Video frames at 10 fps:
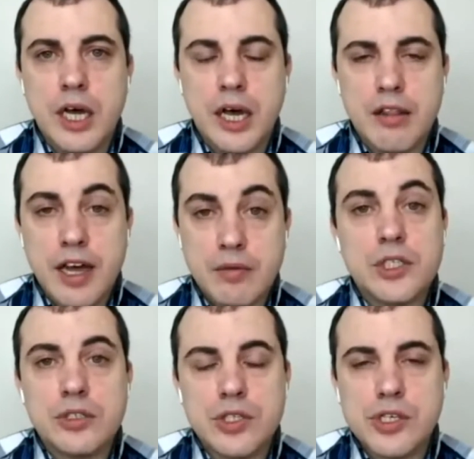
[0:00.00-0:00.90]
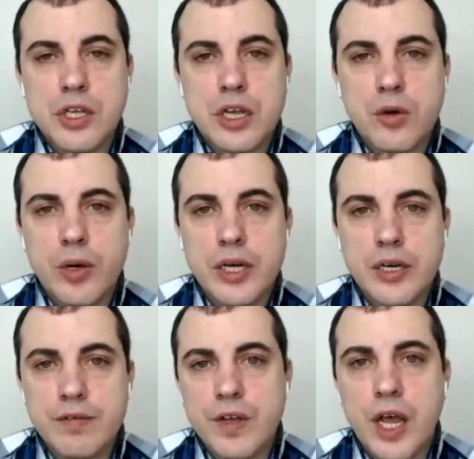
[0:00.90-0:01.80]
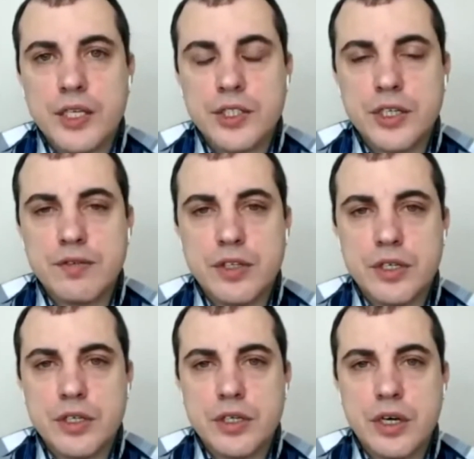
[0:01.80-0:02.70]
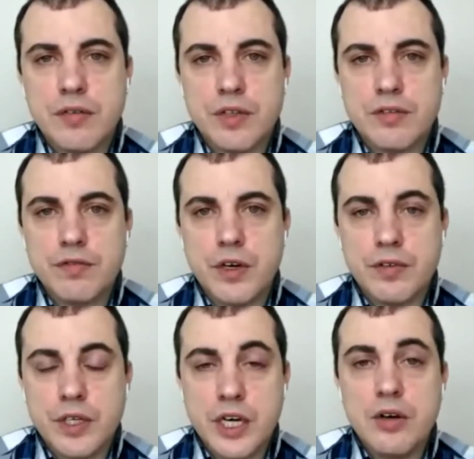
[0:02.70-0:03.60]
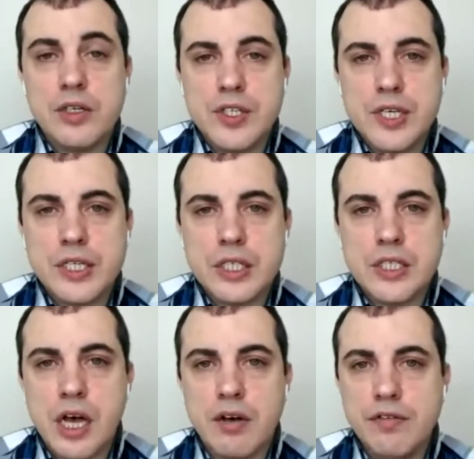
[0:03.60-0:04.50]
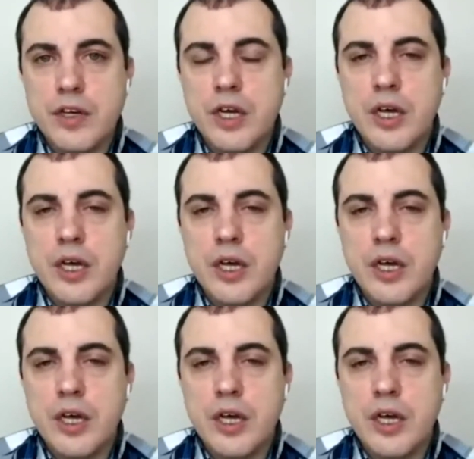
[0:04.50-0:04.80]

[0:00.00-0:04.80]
that reduces the liquidity and velocity of the currency itself.